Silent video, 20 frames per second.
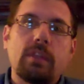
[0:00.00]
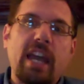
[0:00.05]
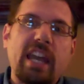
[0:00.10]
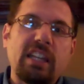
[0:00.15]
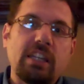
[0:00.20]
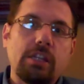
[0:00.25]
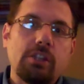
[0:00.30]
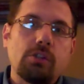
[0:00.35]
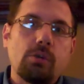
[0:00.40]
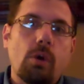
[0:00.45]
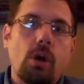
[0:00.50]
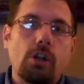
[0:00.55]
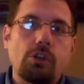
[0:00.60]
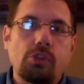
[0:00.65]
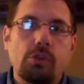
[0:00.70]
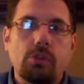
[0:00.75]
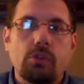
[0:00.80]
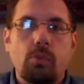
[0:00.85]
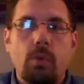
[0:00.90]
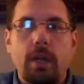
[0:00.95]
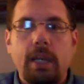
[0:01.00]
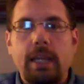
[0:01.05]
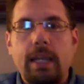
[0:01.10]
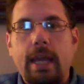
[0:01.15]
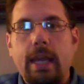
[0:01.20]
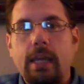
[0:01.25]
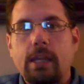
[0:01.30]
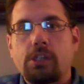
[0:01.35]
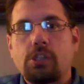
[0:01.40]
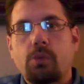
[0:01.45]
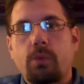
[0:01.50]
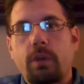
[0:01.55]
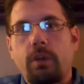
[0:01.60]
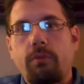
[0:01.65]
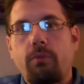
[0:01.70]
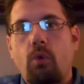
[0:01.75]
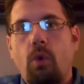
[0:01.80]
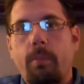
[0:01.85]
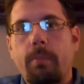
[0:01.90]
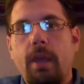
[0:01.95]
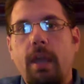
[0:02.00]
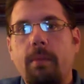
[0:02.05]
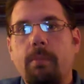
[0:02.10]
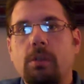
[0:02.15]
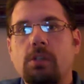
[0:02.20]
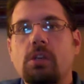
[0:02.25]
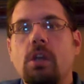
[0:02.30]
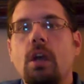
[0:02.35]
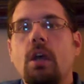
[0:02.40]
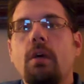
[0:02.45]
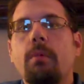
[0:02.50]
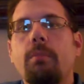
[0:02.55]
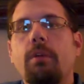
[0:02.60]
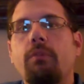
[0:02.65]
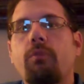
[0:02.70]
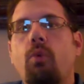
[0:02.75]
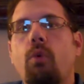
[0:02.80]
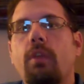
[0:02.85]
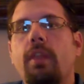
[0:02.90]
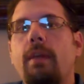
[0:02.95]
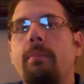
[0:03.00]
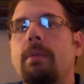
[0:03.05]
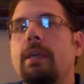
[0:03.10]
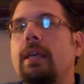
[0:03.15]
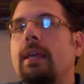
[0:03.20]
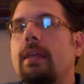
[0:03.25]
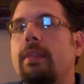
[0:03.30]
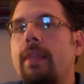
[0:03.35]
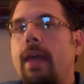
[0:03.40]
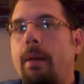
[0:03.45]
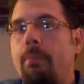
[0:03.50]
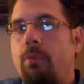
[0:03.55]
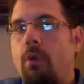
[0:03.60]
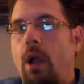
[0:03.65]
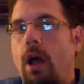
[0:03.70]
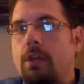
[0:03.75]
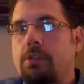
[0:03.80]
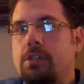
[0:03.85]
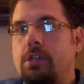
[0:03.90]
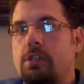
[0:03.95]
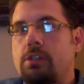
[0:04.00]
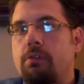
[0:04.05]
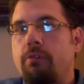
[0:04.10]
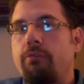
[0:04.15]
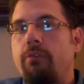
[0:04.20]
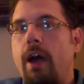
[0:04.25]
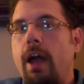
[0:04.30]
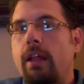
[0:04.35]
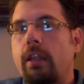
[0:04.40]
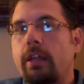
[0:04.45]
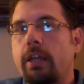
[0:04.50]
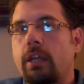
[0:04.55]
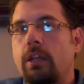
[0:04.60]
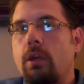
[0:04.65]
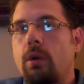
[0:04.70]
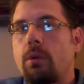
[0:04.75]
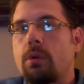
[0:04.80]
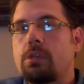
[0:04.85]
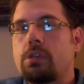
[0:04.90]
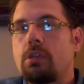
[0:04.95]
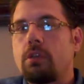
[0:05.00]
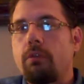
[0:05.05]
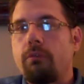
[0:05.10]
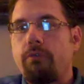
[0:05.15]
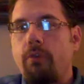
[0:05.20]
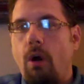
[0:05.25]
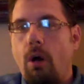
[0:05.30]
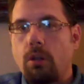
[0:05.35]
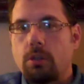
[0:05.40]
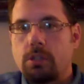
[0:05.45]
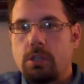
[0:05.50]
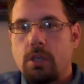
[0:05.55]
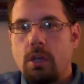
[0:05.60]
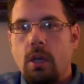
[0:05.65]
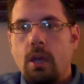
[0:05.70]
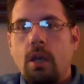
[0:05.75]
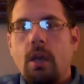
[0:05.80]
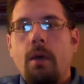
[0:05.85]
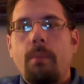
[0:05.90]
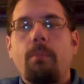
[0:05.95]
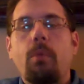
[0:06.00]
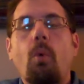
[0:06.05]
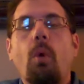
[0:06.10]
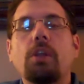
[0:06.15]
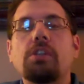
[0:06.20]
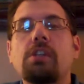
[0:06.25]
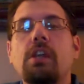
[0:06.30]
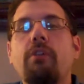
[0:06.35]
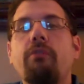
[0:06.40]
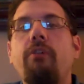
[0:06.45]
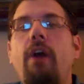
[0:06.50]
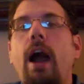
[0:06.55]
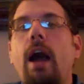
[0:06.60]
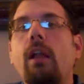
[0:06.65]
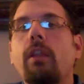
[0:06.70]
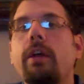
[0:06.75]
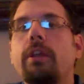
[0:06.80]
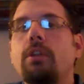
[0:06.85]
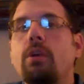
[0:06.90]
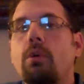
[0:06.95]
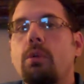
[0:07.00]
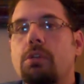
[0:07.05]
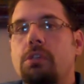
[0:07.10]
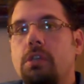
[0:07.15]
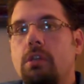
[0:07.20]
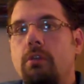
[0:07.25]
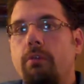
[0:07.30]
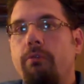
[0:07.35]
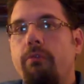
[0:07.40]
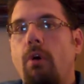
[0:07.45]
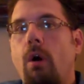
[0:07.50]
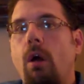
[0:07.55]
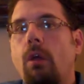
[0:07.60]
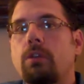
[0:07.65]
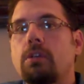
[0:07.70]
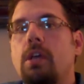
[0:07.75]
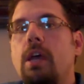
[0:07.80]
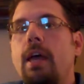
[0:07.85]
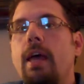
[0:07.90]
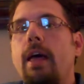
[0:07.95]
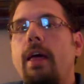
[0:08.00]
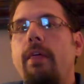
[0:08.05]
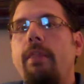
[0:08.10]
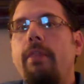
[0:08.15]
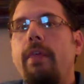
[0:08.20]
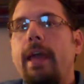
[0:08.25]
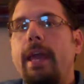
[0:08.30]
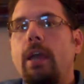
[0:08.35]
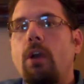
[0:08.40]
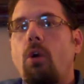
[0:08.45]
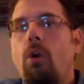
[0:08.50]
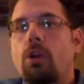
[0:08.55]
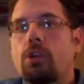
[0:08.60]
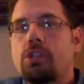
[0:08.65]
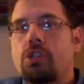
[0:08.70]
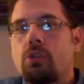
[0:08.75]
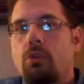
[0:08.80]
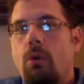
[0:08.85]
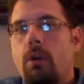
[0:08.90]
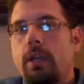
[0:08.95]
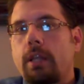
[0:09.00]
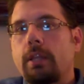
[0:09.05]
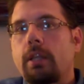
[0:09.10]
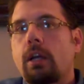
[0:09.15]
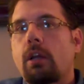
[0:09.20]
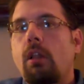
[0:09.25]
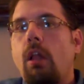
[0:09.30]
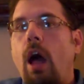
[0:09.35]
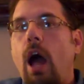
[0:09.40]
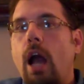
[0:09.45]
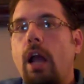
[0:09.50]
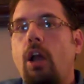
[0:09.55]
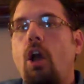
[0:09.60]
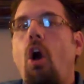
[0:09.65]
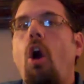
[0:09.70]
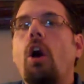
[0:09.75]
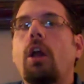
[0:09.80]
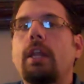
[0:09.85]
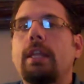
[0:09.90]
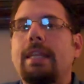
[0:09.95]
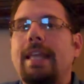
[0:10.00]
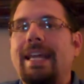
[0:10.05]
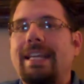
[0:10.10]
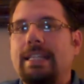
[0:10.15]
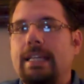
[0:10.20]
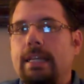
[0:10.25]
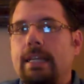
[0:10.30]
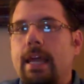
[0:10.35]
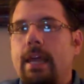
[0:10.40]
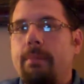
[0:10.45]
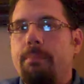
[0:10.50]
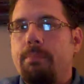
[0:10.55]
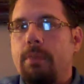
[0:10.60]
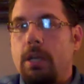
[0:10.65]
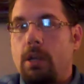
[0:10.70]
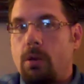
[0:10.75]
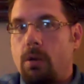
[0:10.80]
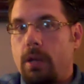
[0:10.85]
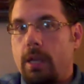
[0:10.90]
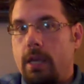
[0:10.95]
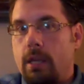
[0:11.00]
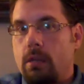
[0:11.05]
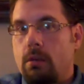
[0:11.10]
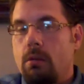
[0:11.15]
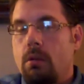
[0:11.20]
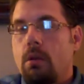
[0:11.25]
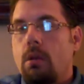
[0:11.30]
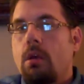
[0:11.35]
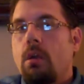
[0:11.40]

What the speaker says: 90 to 120 days, 3 to 4 payments, before they begin that process of filing a notice of default. But once they file that notice of default, they are starting the clock on a 90-day period